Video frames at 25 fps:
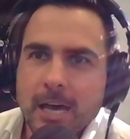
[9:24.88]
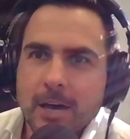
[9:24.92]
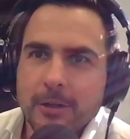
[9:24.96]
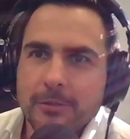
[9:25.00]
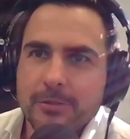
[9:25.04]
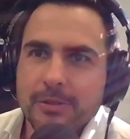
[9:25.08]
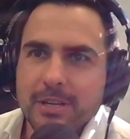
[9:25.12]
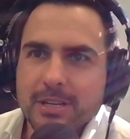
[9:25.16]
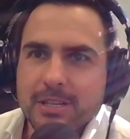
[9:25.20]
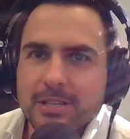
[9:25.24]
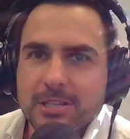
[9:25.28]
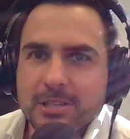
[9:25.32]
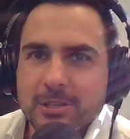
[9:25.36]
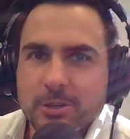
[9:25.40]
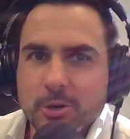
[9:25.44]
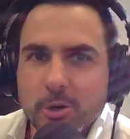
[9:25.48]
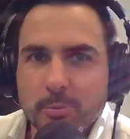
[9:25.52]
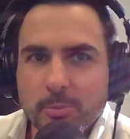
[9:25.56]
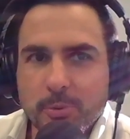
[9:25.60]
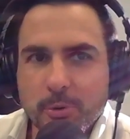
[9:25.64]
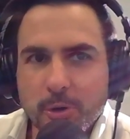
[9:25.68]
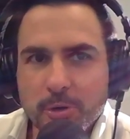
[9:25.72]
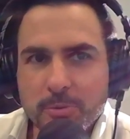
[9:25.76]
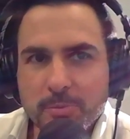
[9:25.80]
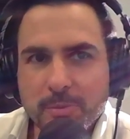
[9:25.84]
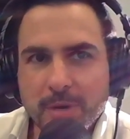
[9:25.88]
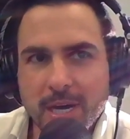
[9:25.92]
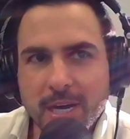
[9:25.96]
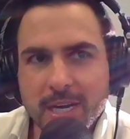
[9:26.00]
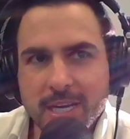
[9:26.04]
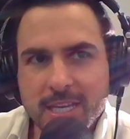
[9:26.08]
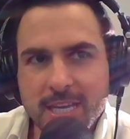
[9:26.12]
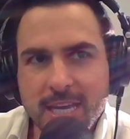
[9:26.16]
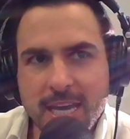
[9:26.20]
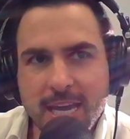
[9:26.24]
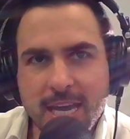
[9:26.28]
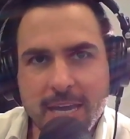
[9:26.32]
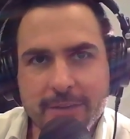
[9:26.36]
I think to your point,
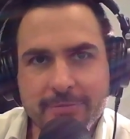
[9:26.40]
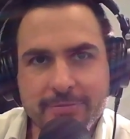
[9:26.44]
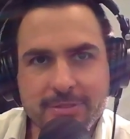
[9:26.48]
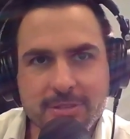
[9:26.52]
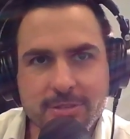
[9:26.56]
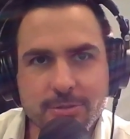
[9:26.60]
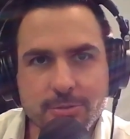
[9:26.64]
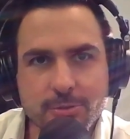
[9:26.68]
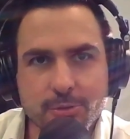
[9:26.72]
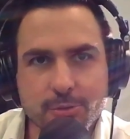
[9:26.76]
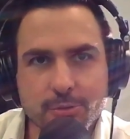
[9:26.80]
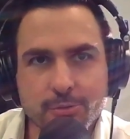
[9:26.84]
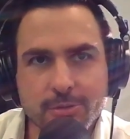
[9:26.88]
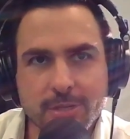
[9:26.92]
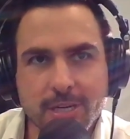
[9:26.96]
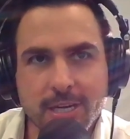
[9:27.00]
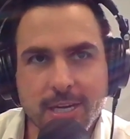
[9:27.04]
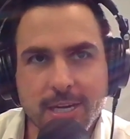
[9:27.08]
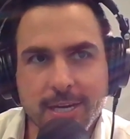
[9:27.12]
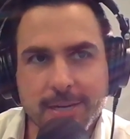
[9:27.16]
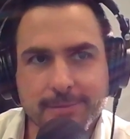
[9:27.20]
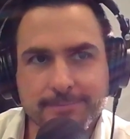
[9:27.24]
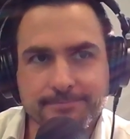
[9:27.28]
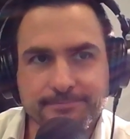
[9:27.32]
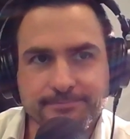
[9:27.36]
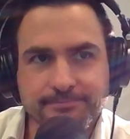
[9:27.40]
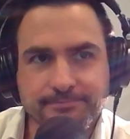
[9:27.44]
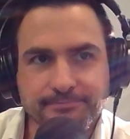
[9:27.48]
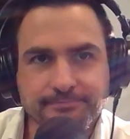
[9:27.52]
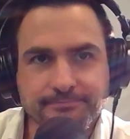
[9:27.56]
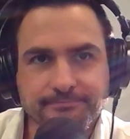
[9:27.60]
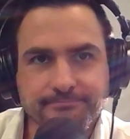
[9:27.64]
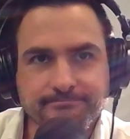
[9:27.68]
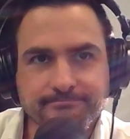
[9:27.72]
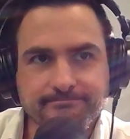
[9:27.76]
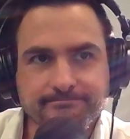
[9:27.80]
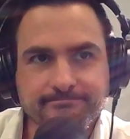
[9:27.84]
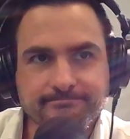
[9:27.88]
Marty, you have to.
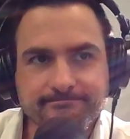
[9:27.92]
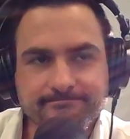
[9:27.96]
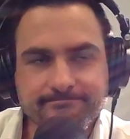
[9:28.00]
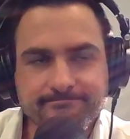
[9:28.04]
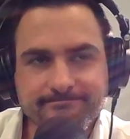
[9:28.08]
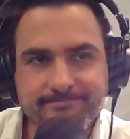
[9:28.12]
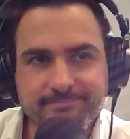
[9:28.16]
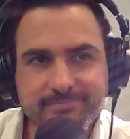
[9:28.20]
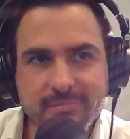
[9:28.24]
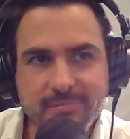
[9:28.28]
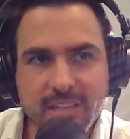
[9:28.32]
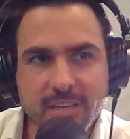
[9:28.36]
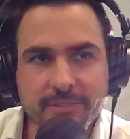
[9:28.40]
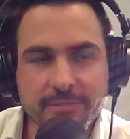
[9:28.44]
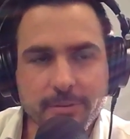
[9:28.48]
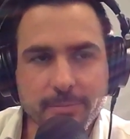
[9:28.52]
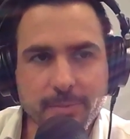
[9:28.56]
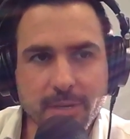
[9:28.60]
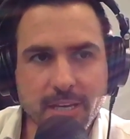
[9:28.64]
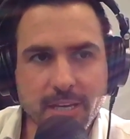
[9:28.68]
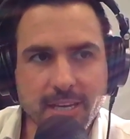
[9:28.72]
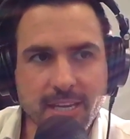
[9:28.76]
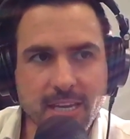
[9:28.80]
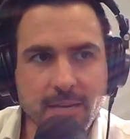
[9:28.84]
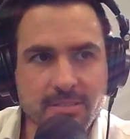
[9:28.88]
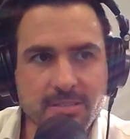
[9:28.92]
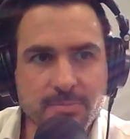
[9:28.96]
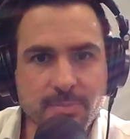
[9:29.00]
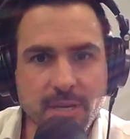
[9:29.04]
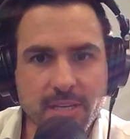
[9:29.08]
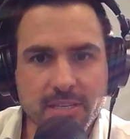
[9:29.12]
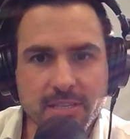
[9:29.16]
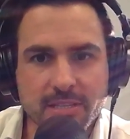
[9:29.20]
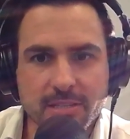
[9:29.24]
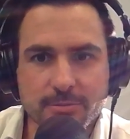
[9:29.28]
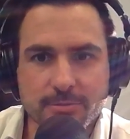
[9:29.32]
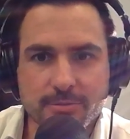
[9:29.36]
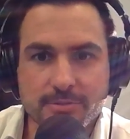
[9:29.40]
For me, it comes
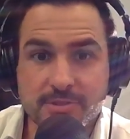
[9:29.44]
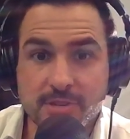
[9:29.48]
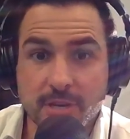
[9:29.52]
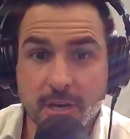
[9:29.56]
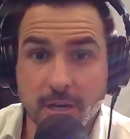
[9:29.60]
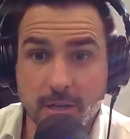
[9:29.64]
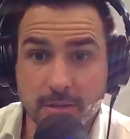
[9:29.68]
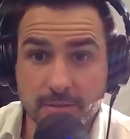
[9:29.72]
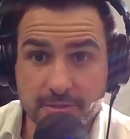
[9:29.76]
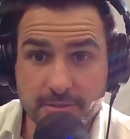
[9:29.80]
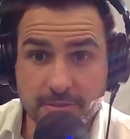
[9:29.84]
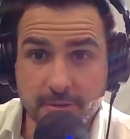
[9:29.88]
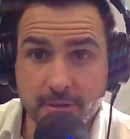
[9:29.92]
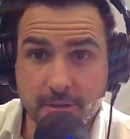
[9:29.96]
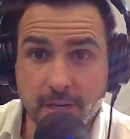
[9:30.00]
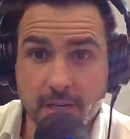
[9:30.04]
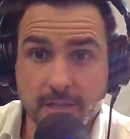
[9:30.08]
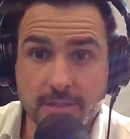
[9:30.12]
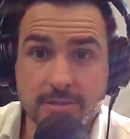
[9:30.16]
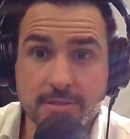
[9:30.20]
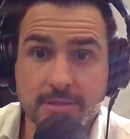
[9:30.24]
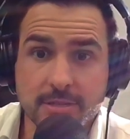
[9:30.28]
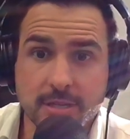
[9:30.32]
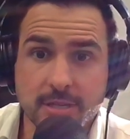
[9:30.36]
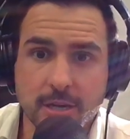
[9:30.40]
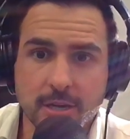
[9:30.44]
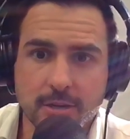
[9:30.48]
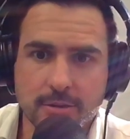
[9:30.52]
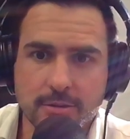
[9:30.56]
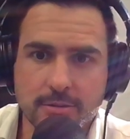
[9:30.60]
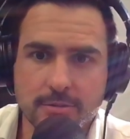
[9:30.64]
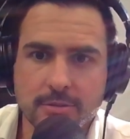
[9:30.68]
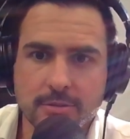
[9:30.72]
back to the results, right? So